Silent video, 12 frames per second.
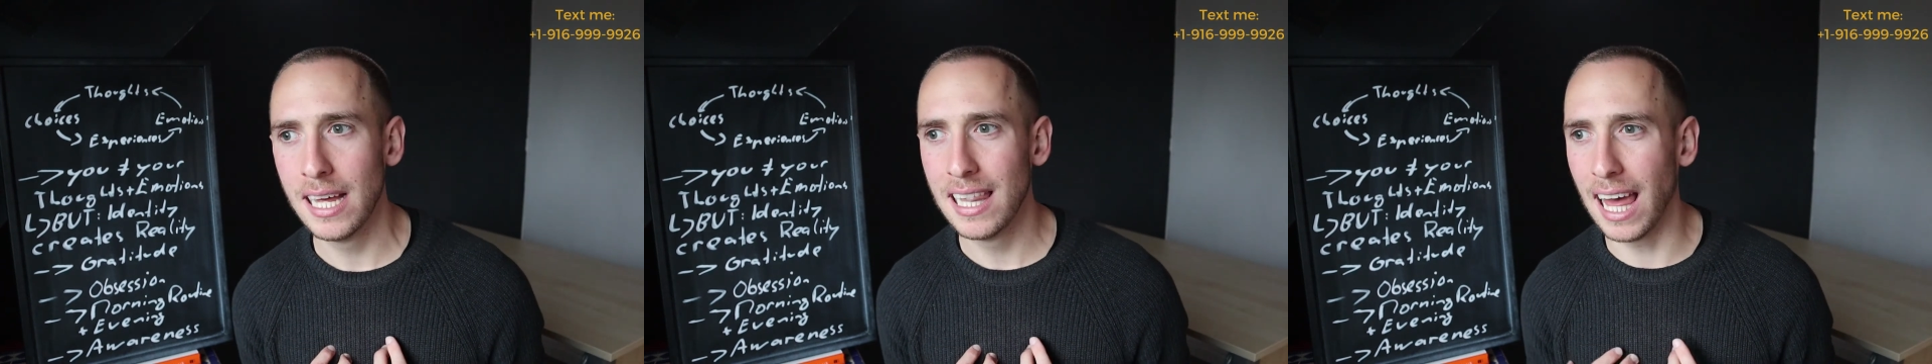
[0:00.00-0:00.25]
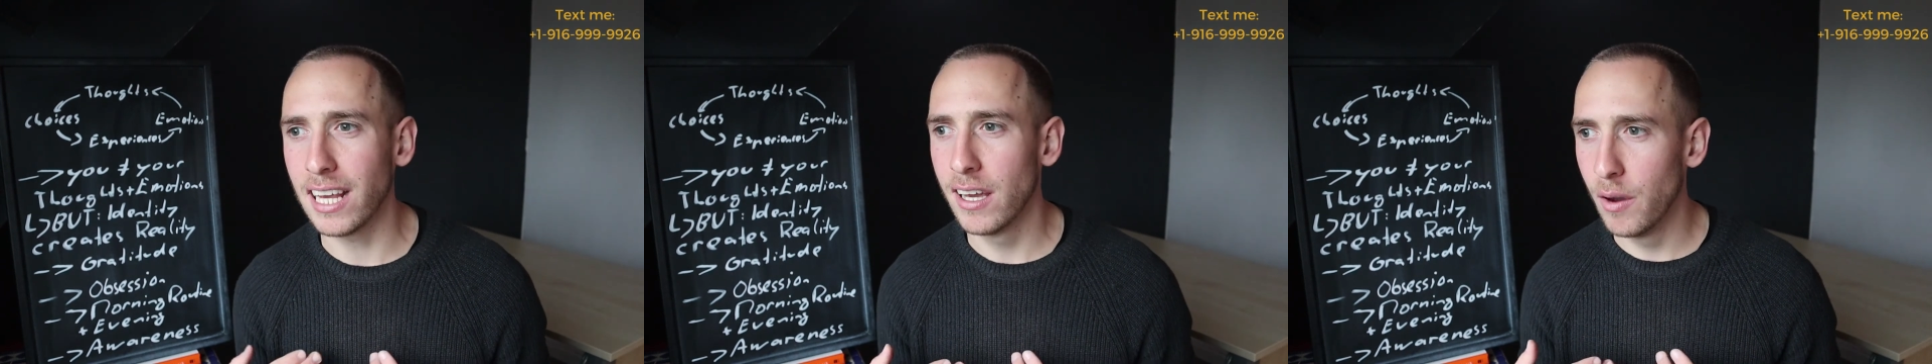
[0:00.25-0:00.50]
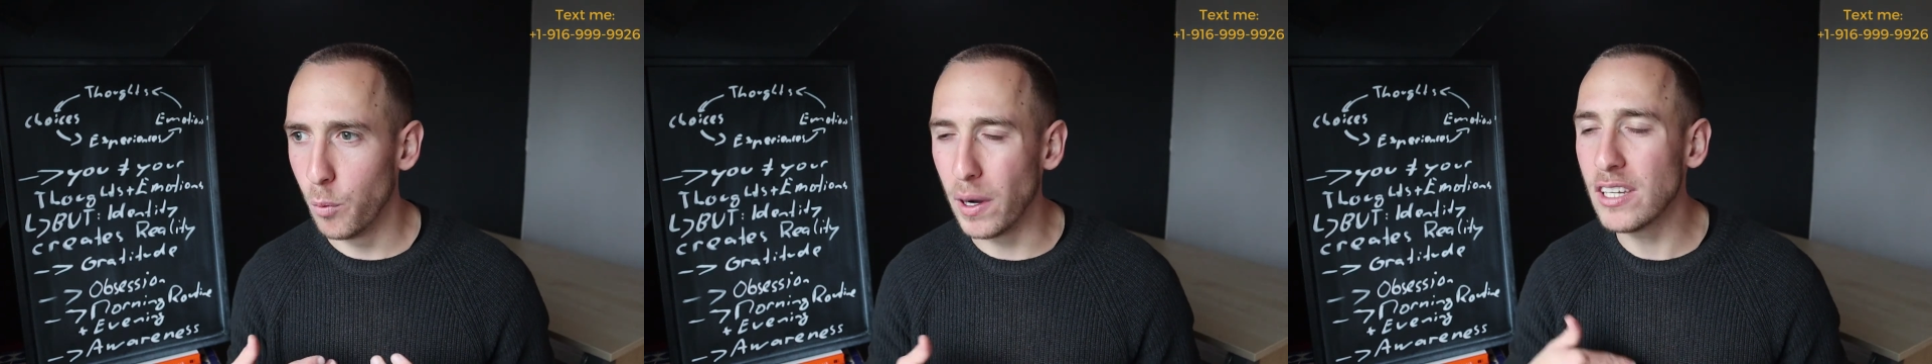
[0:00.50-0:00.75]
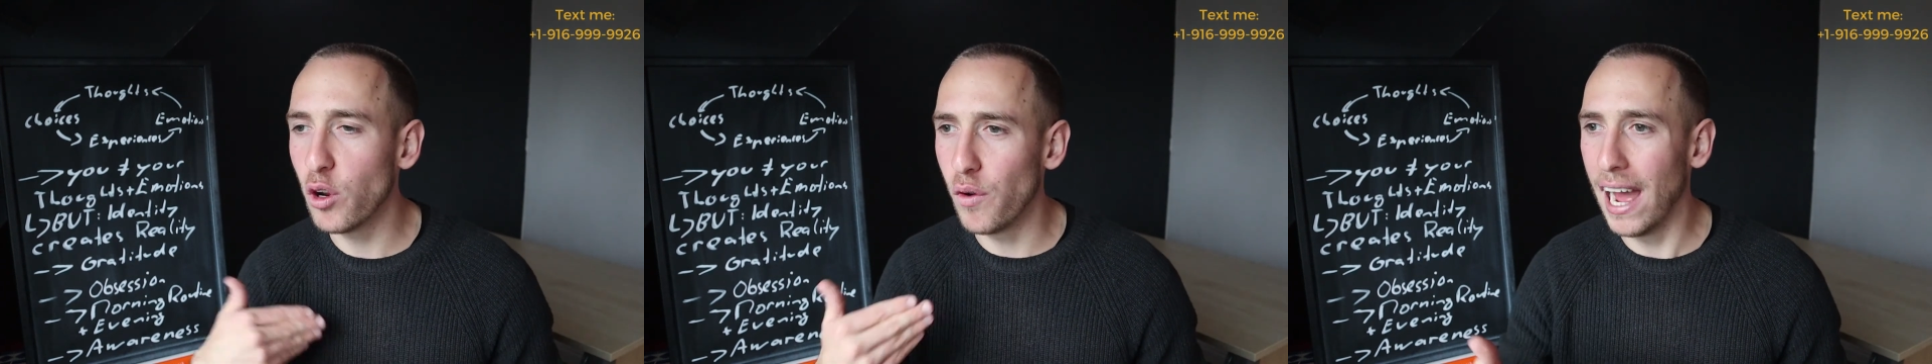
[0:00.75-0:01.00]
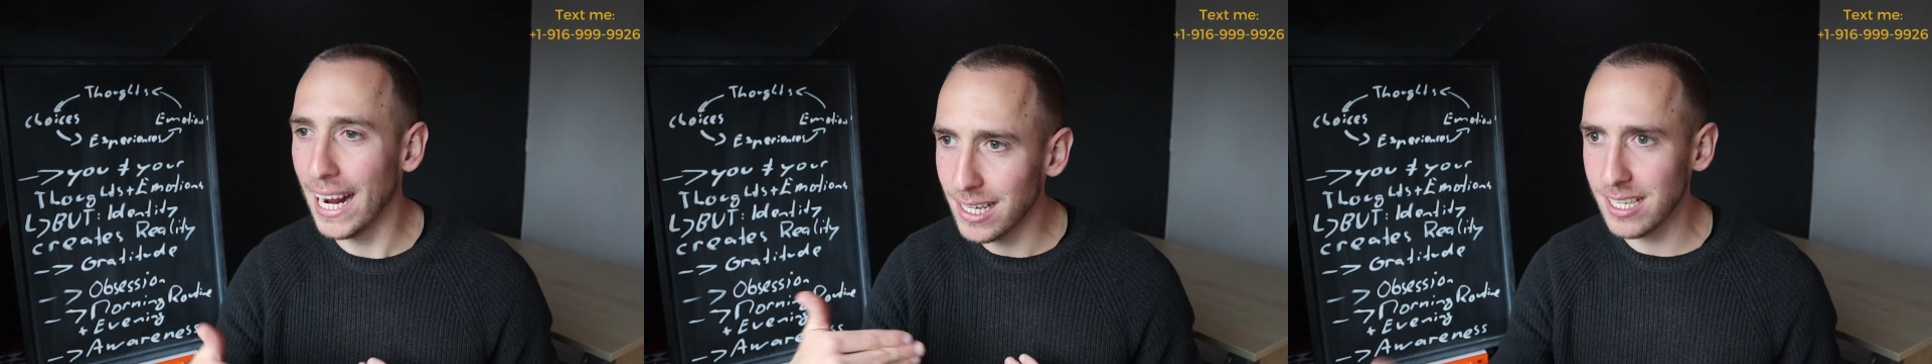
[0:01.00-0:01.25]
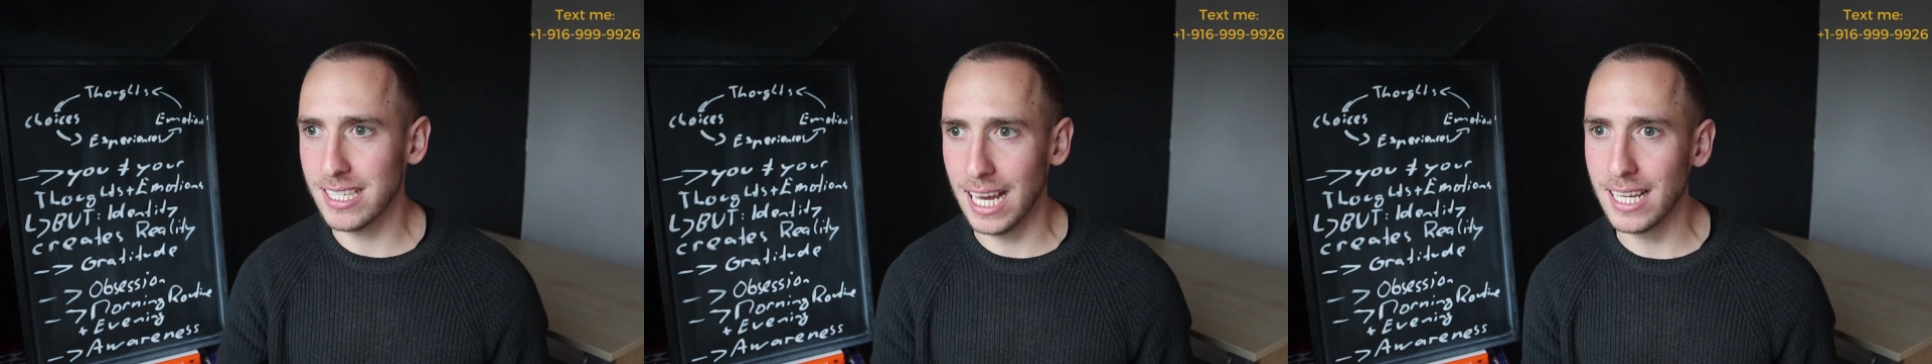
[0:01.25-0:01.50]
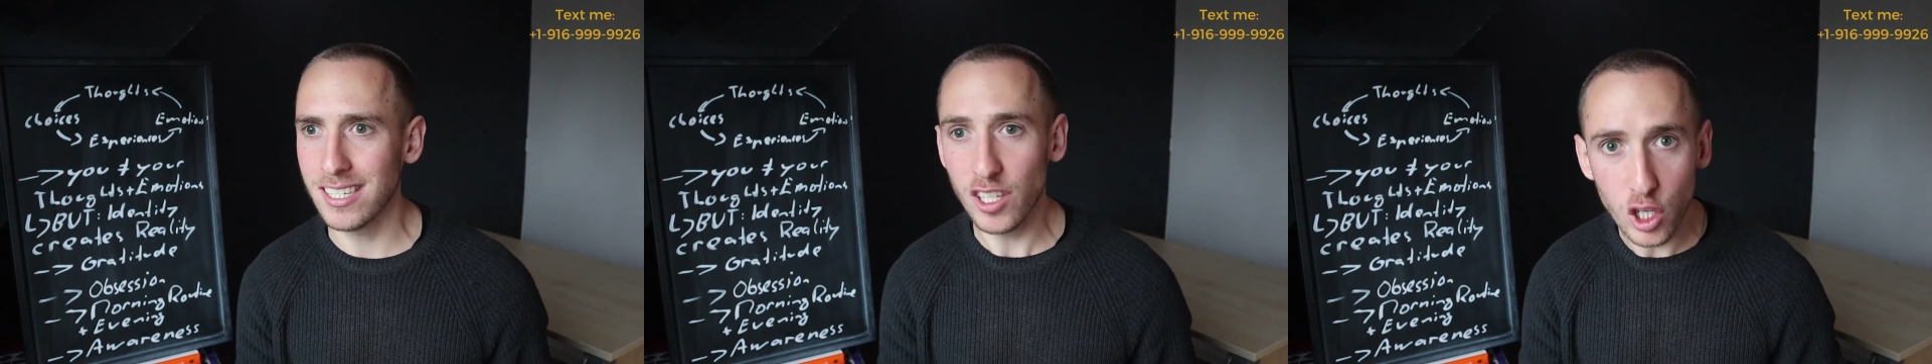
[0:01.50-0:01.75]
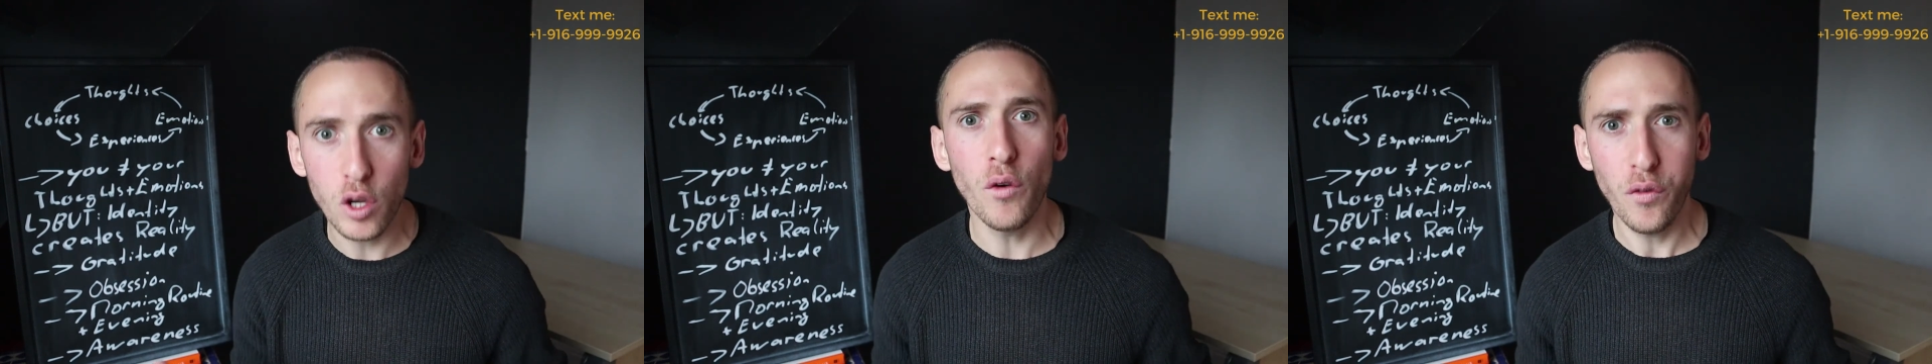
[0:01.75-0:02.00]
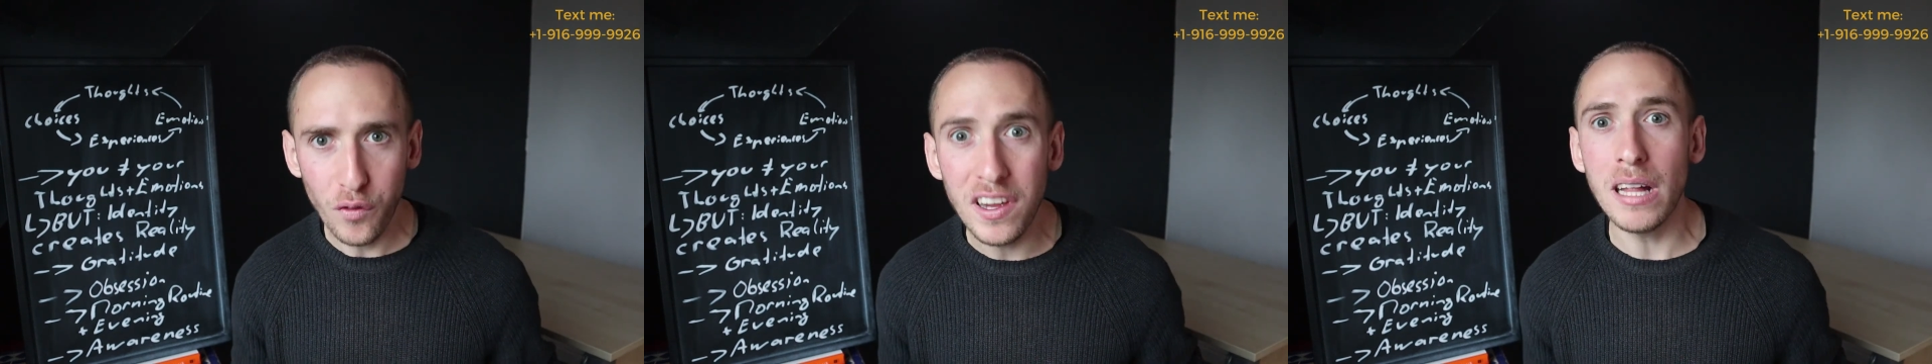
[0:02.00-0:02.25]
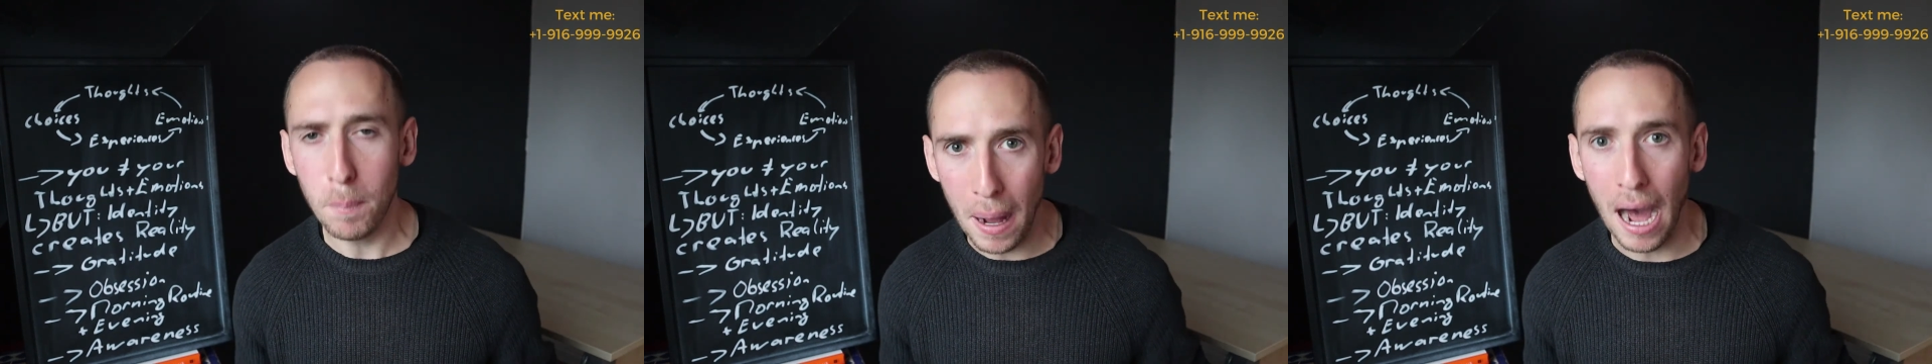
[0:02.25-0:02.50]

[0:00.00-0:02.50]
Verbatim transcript: like when you're exercising, you feel